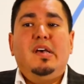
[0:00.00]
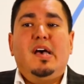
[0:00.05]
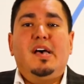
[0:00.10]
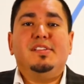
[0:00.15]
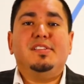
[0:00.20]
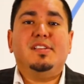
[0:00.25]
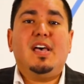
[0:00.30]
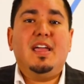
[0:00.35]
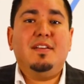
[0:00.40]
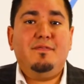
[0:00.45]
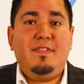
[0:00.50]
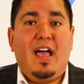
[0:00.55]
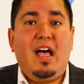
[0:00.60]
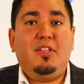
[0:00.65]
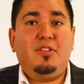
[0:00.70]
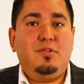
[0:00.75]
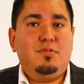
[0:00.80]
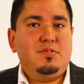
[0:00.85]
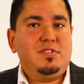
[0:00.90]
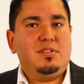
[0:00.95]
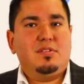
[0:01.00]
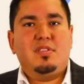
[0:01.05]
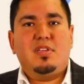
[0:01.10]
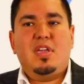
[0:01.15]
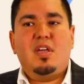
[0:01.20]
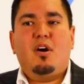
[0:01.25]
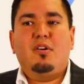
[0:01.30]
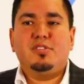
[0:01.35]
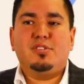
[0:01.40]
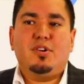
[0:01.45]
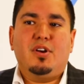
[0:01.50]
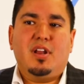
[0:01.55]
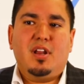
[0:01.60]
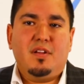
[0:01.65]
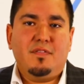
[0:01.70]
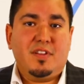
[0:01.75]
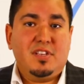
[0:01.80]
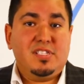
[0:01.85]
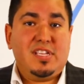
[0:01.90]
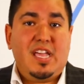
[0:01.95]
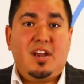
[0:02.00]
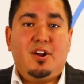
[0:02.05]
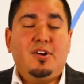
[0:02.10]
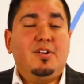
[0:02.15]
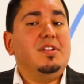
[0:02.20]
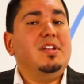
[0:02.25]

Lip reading: assign value to the alternative container.